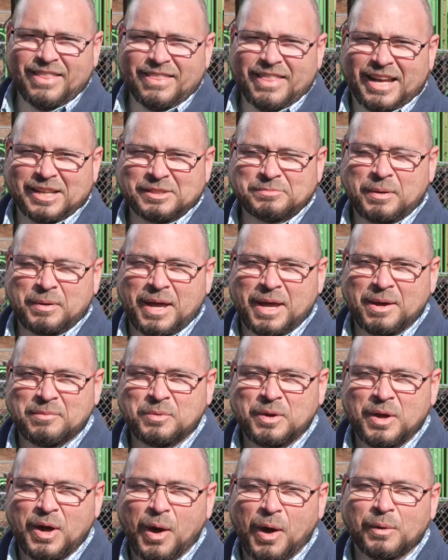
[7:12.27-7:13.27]
Thanks, Pam.
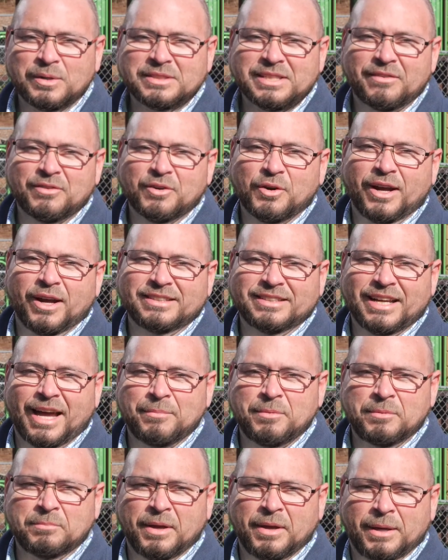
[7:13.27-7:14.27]
We always have a great
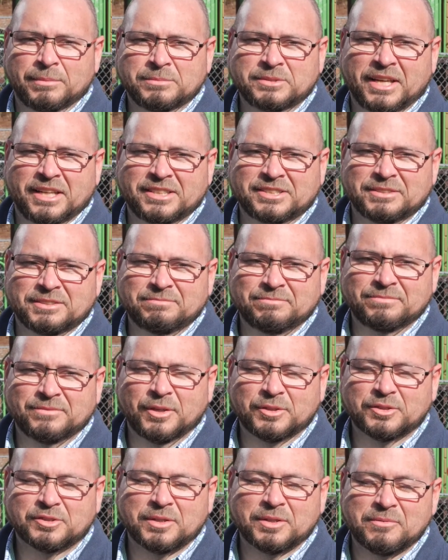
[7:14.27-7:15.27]
time in Pam's kitchen.
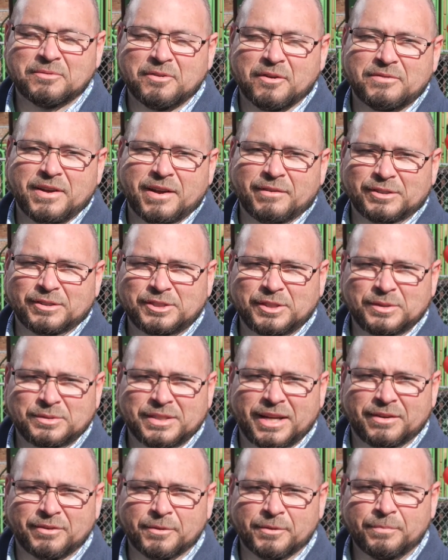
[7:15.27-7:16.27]
Those are some of our favorite shoots
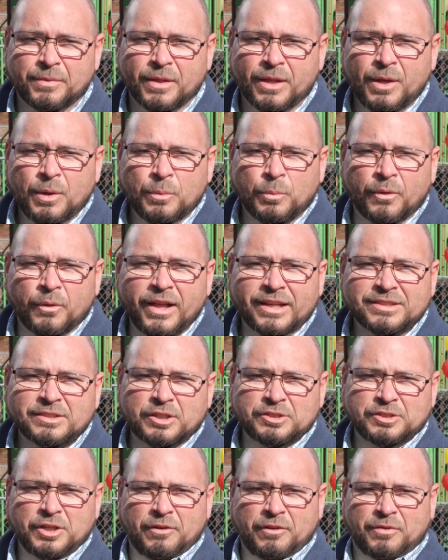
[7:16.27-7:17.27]
ever. Well, that's
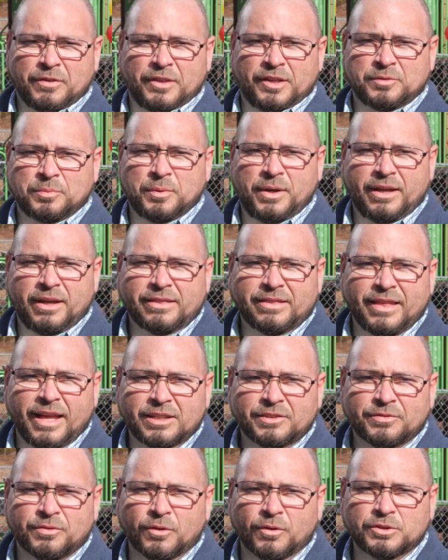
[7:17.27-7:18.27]
our show for this week.
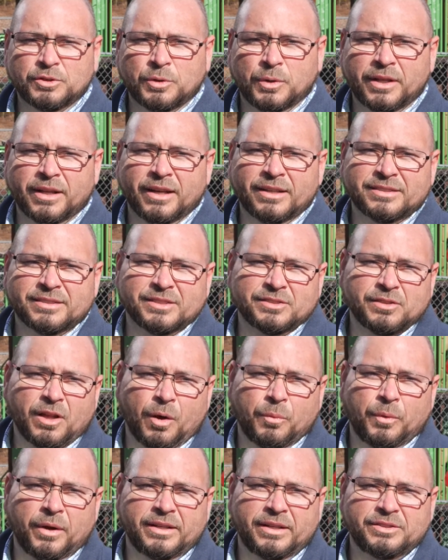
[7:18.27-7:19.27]
Thanks for joining us. And as
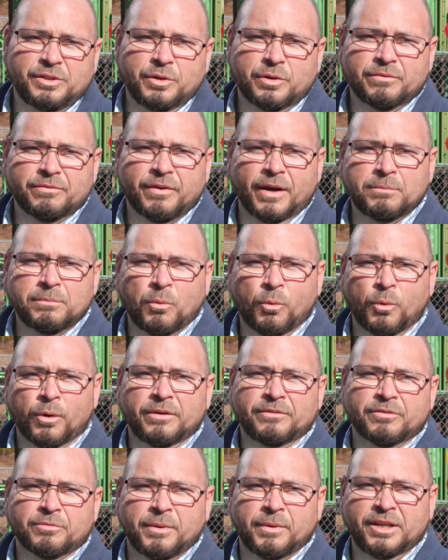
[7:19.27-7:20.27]
always, you can find more
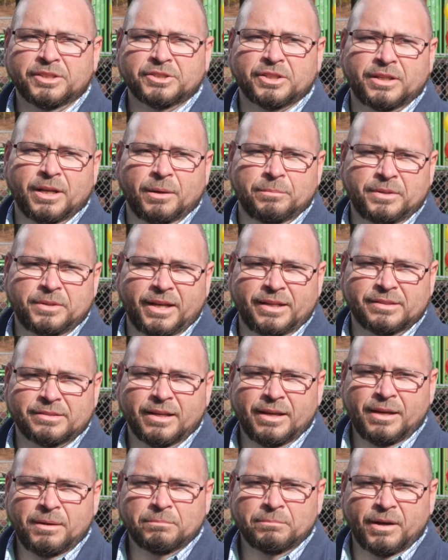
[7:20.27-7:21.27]
information and updates
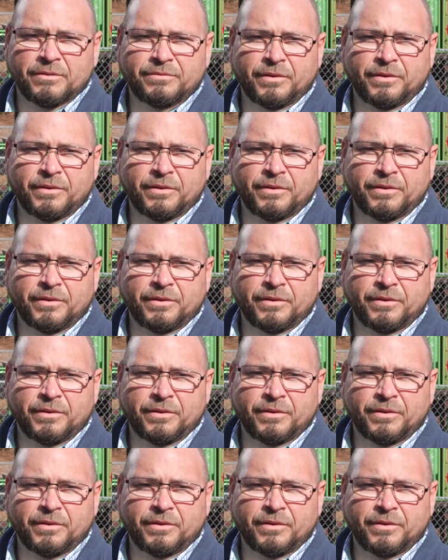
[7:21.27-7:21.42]
by